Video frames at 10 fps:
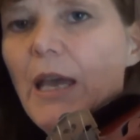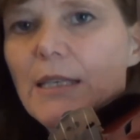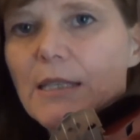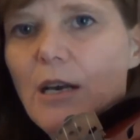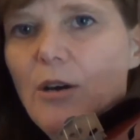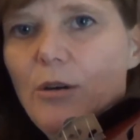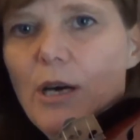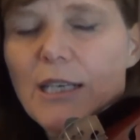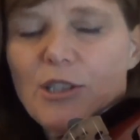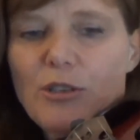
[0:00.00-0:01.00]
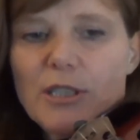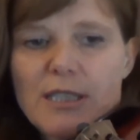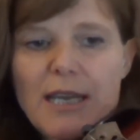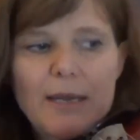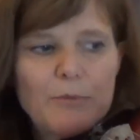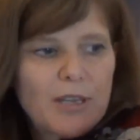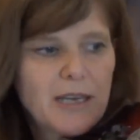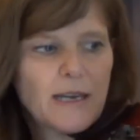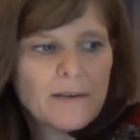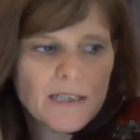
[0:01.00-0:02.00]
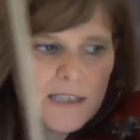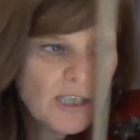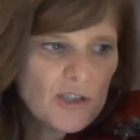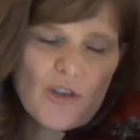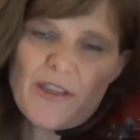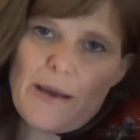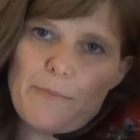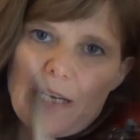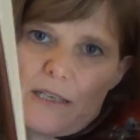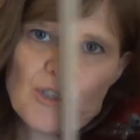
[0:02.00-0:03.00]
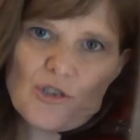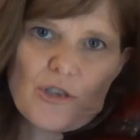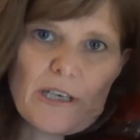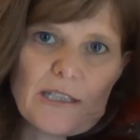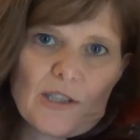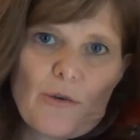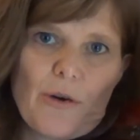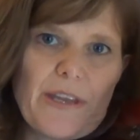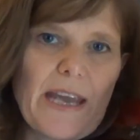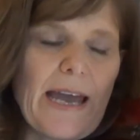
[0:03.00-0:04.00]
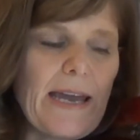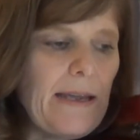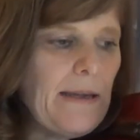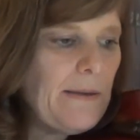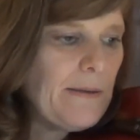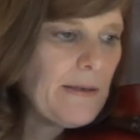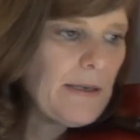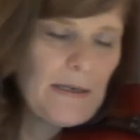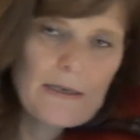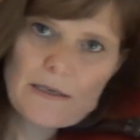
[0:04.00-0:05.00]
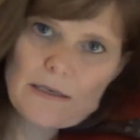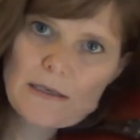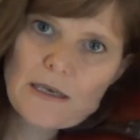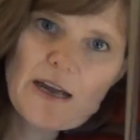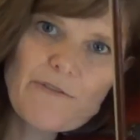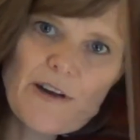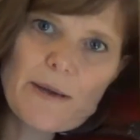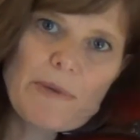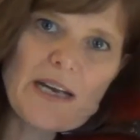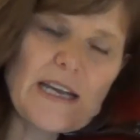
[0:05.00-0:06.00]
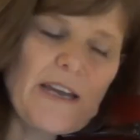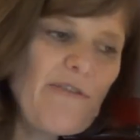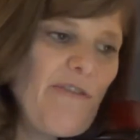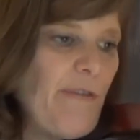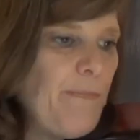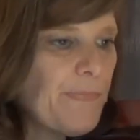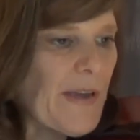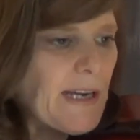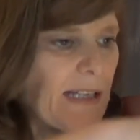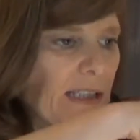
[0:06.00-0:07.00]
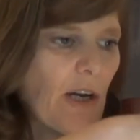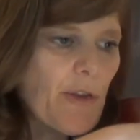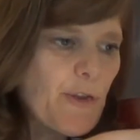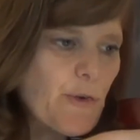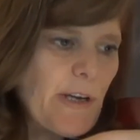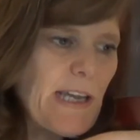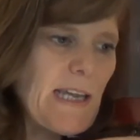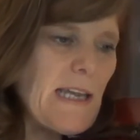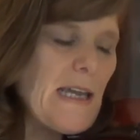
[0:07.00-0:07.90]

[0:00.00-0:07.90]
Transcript: So I do the same thing. I'm going to start on that middle string, so on the A. I find my F, and I start 3, 2,